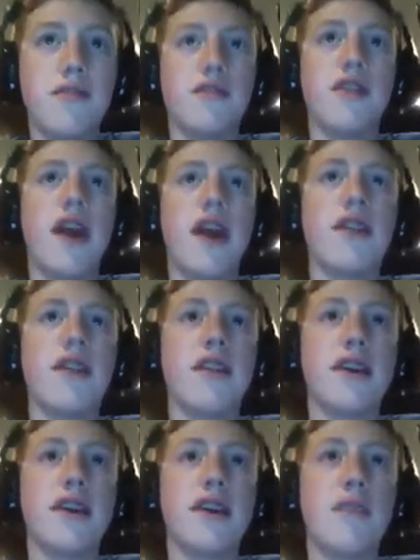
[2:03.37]
for that and then I
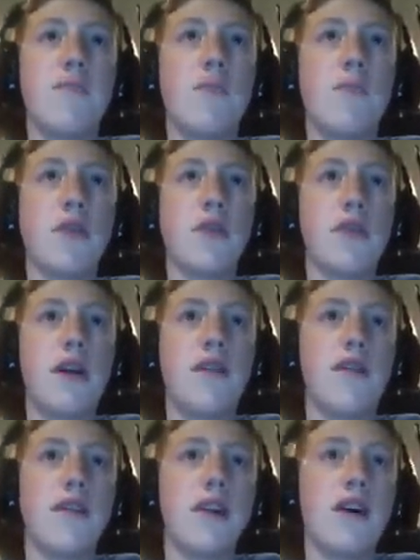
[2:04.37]
can get more of
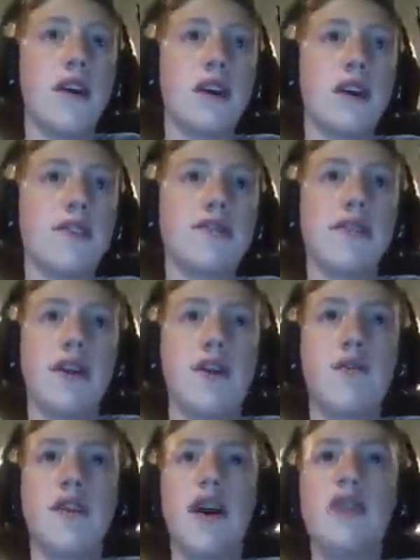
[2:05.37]
an audience
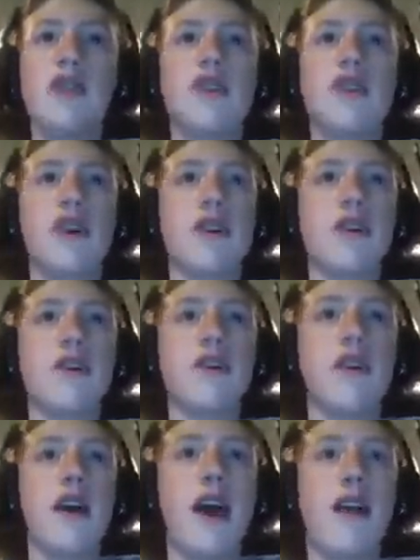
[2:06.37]
with Uncharted.
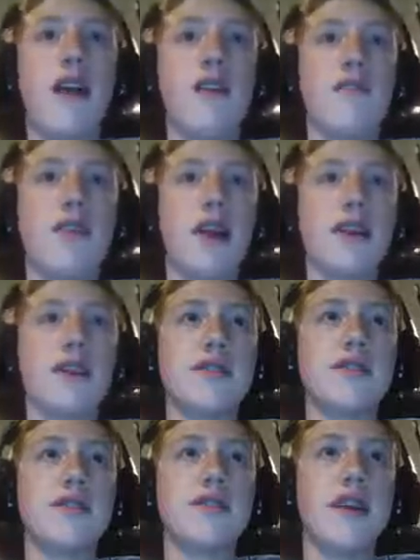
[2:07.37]
However, I need to
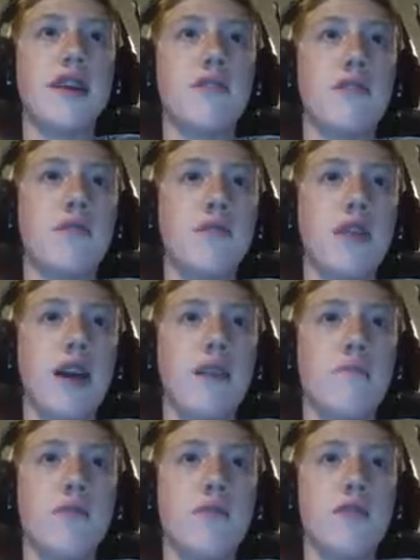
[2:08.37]
stay with what I
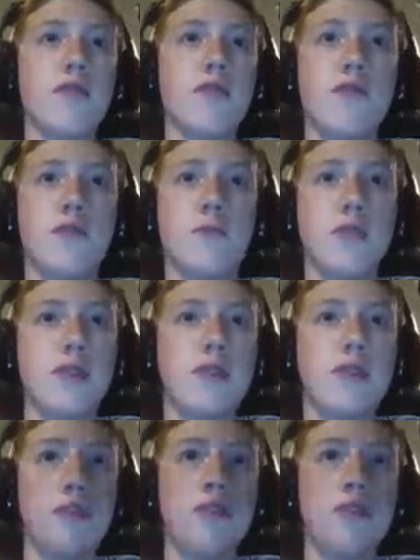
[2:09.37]
normally do.